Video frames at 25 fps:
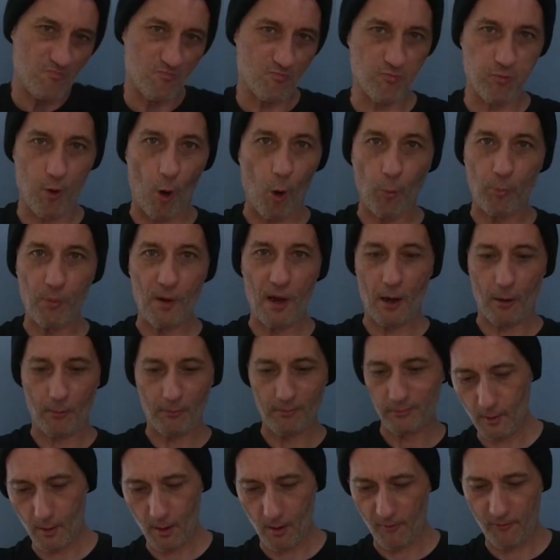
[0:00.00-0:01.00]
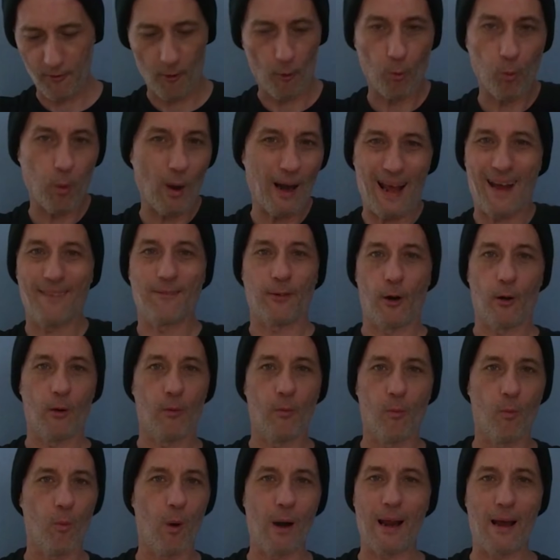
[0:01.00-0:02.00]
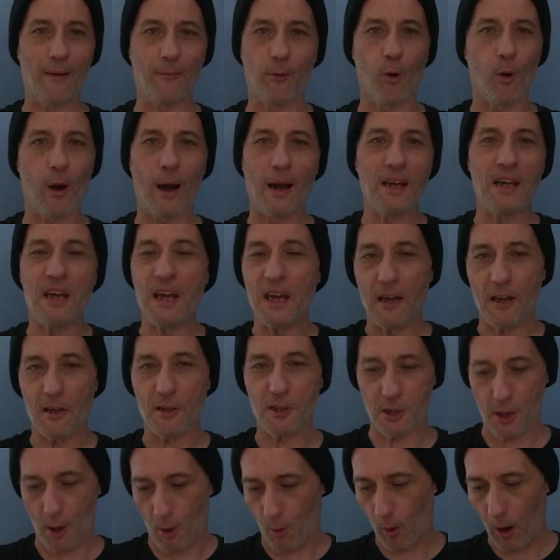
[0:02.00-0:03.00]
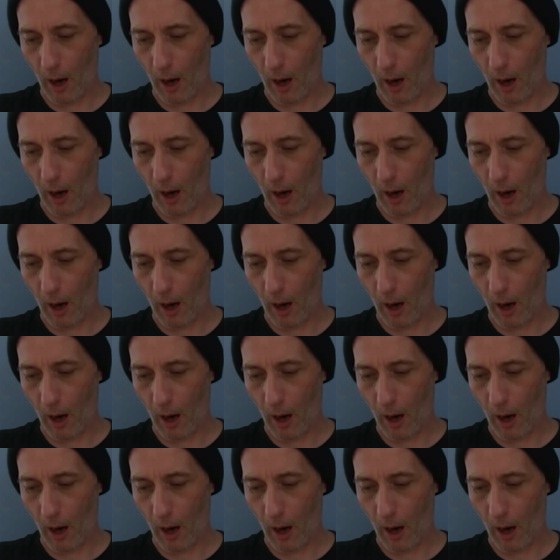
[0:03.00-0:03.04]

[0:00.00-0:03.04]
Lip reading: rope here for whatever I need it to.